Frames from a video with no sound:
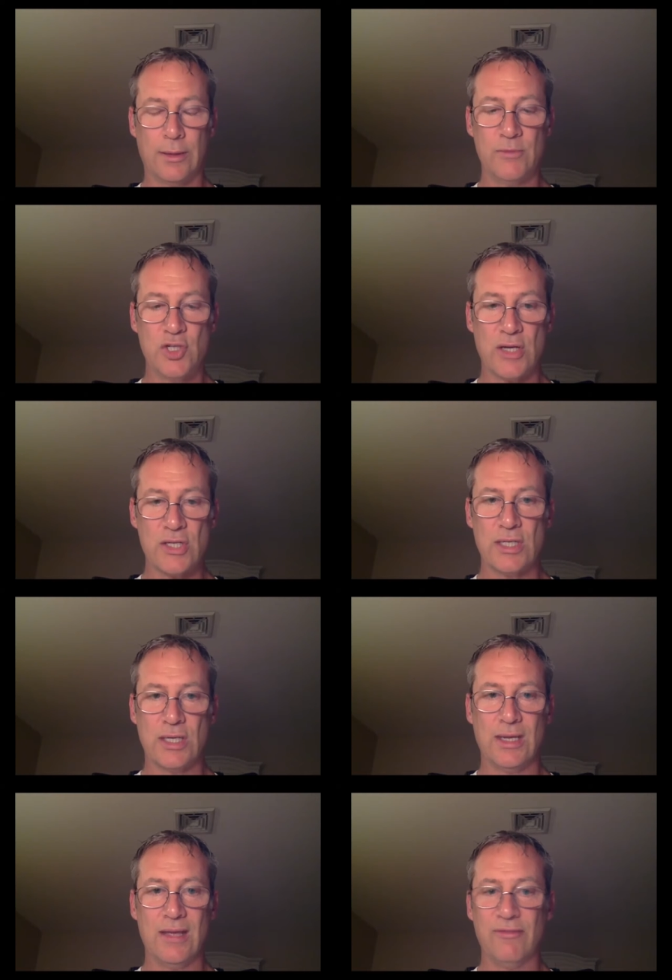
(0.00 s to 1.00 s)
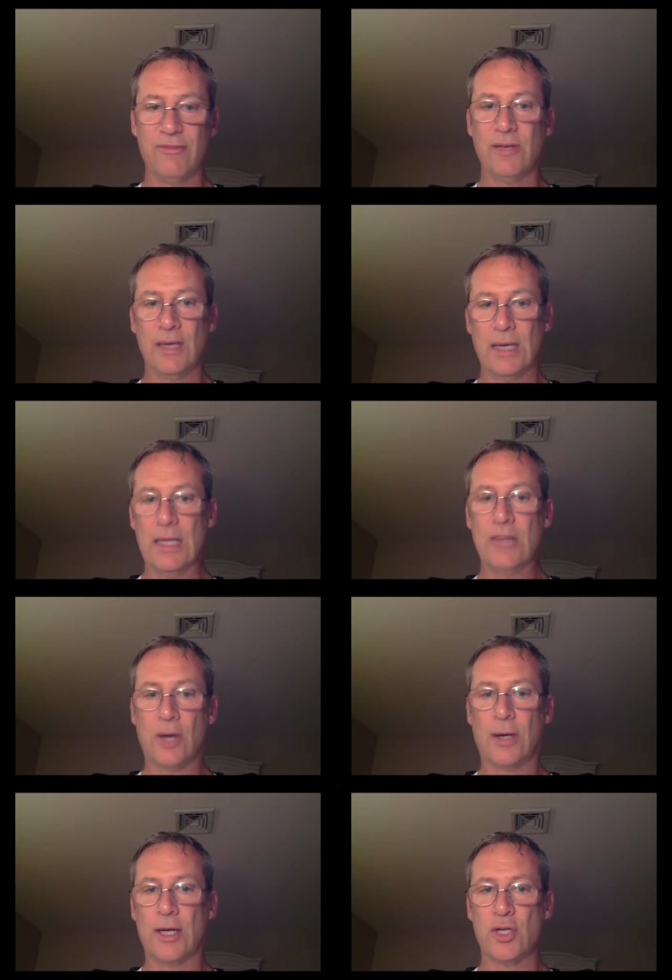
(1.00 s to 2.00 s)
Justin if he
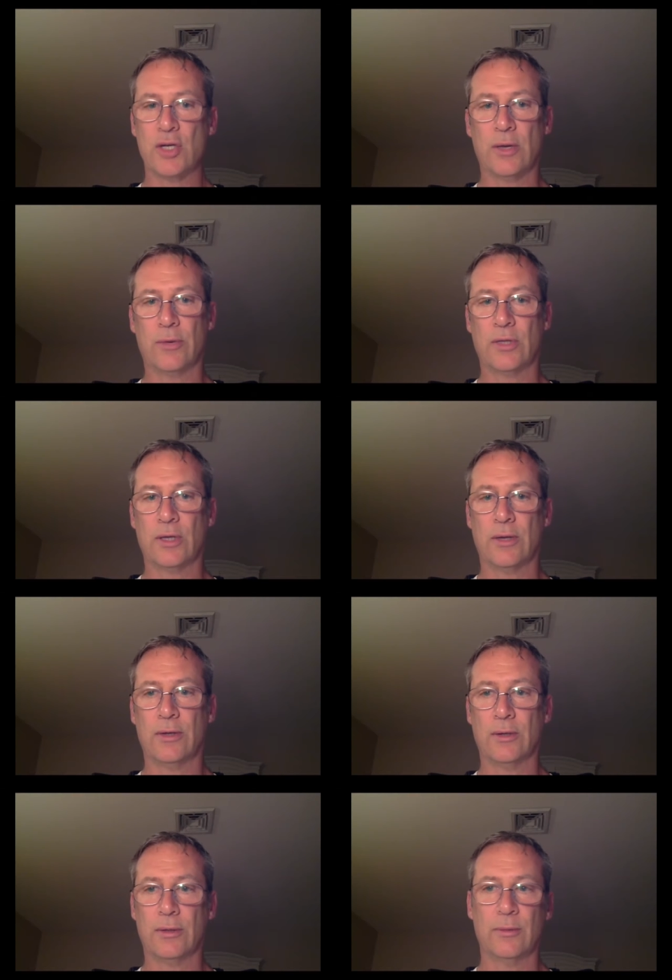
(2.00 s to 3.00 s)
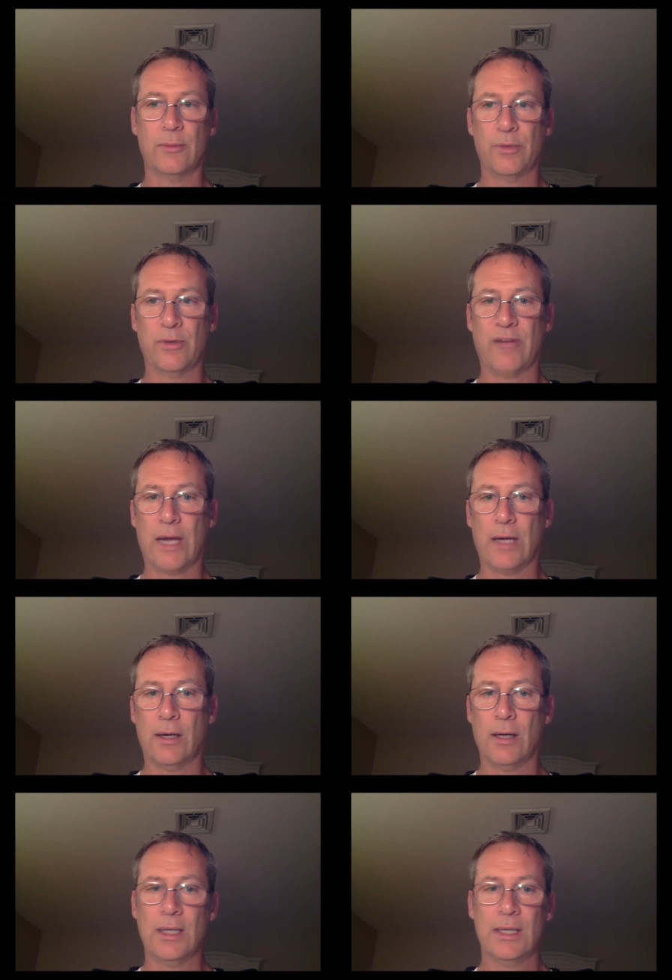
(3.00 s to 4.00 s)
thought I should go with another
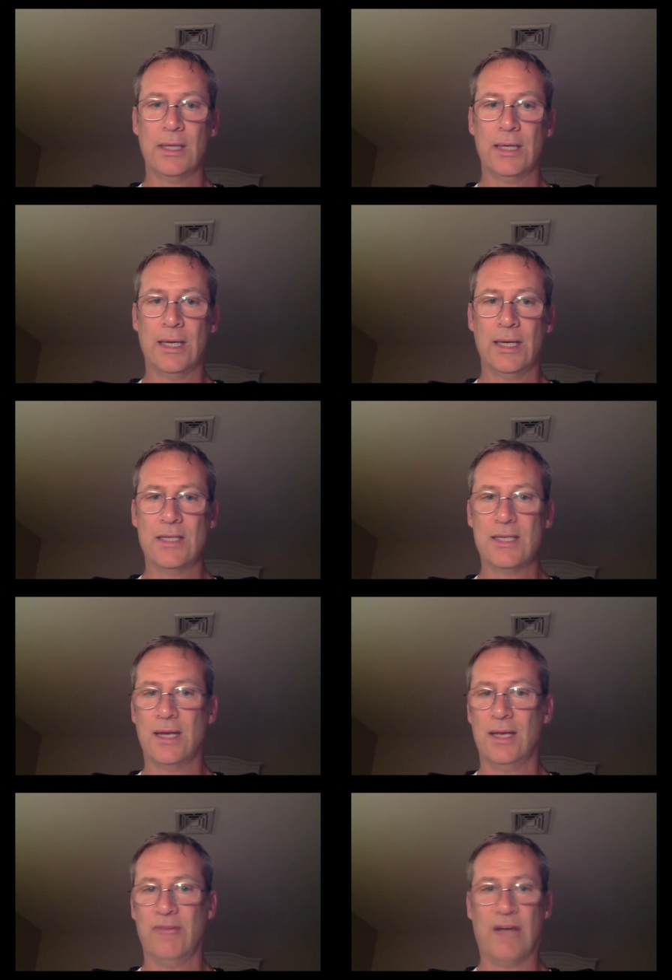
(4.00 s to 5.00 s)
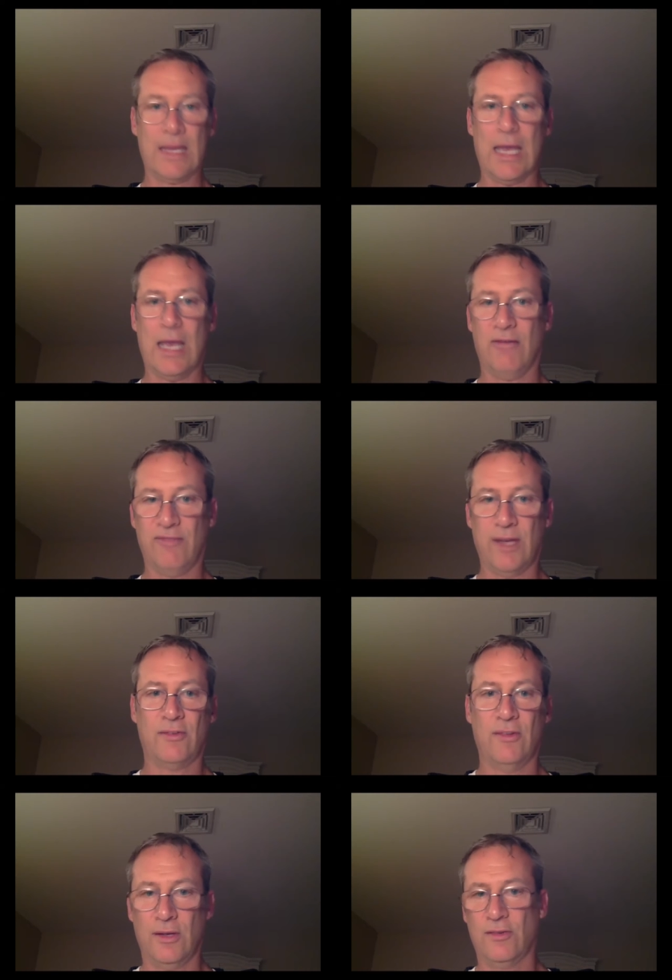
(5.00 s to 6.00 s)
provider. And he said, if I can't
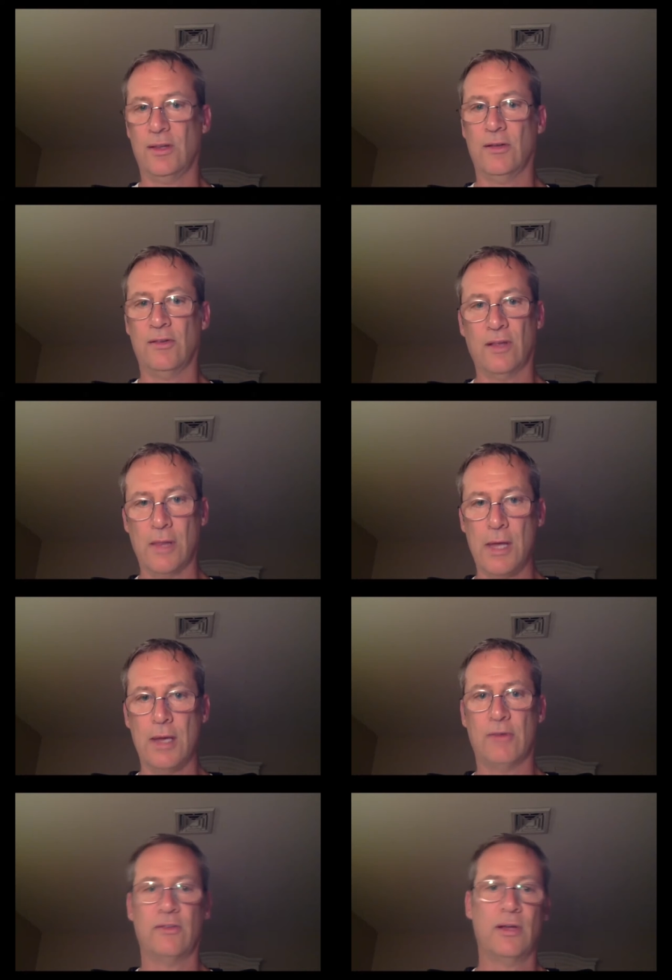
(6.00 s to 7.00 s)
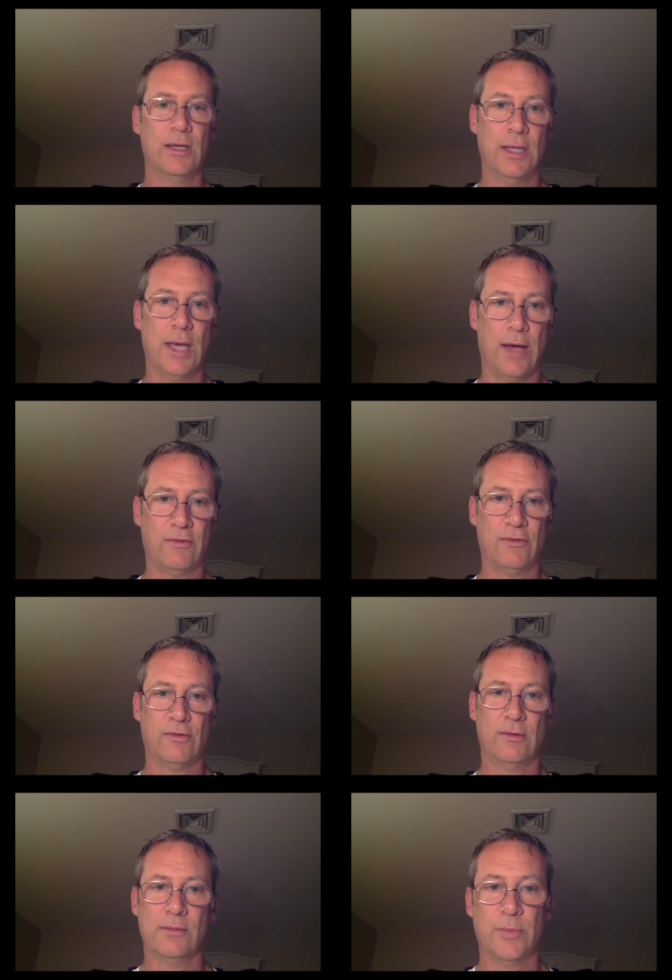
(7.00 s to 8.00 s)
fix this and this and this,
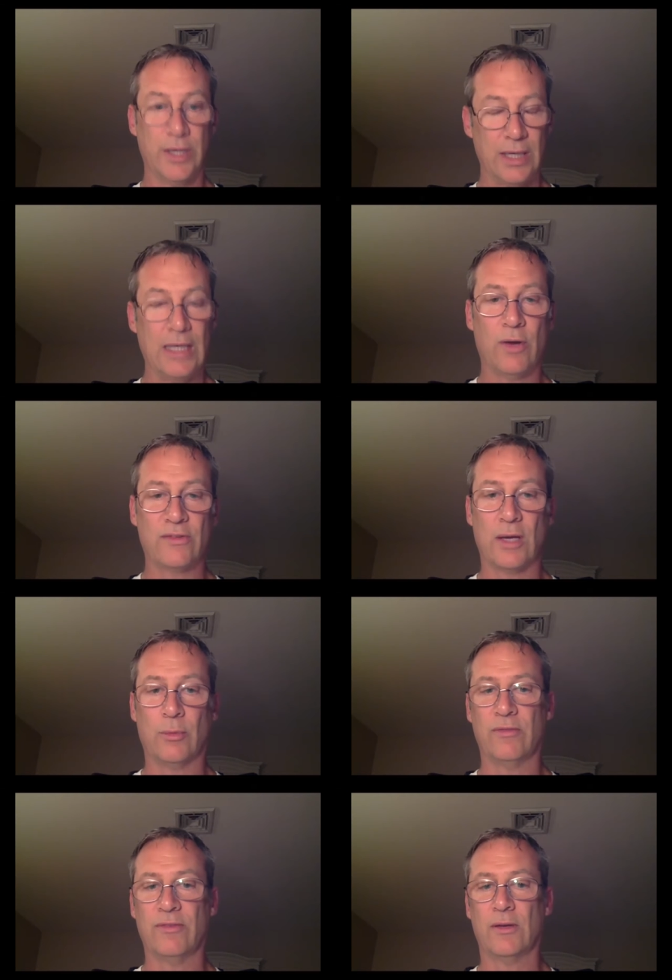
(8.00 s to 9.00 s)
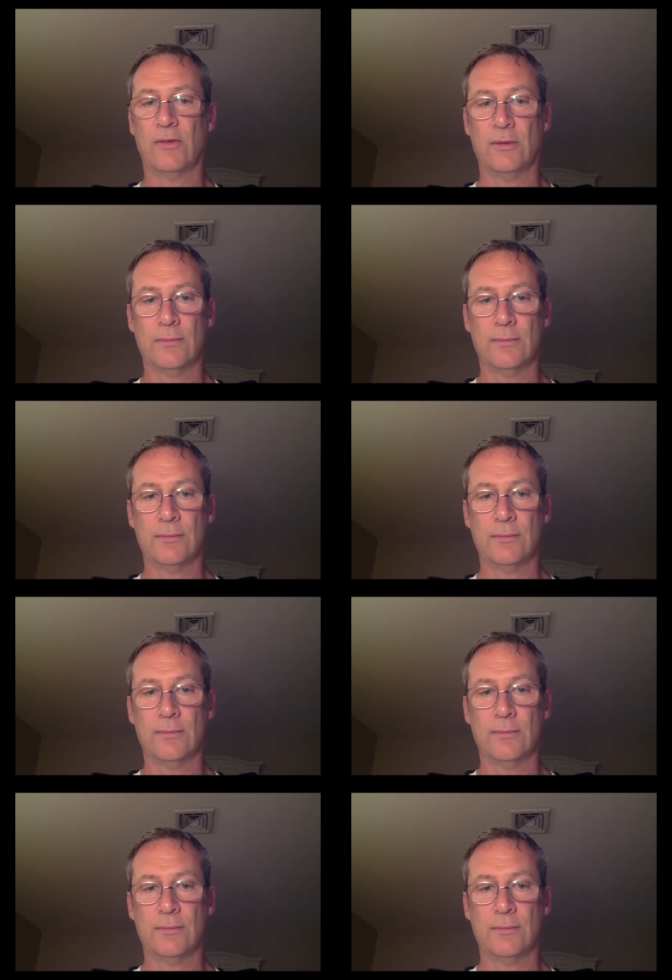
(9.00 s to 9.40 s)
yes. But he was able to fix it.